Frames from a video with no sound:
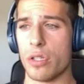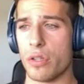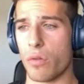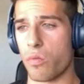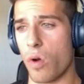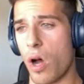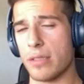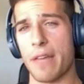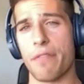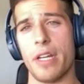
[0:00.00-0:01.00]
the
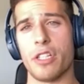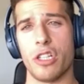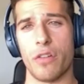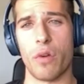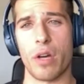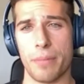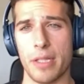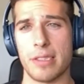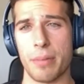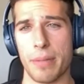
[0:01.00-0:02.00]
wrong definition of what it
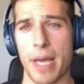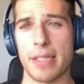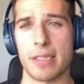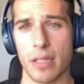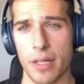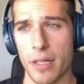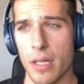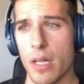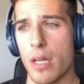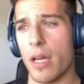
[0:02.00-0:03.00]
means to be masculine.
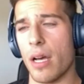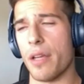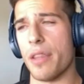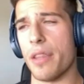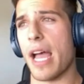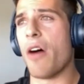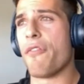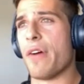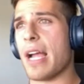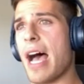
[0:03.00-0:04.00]
The
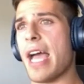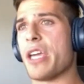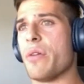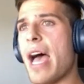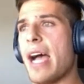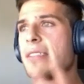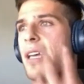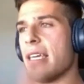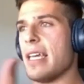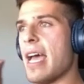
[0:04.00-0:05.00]
alpha guy who acts
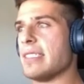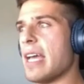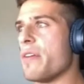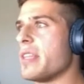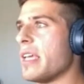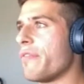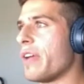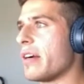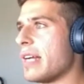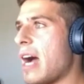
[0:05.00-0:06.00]
like he has everything
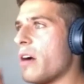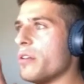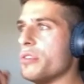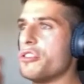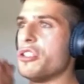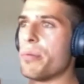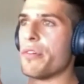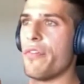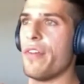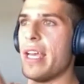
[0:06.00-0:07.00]
figured out, who's super
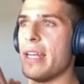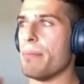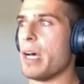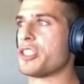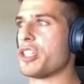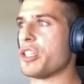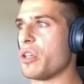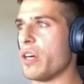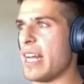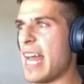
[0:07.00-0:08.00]
fit and
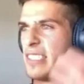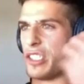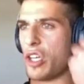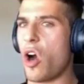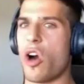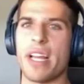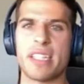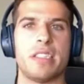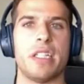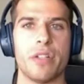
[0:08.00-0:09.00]
muscular and has this hard
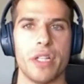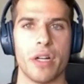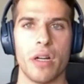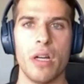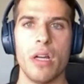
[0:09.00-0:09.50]
exterior.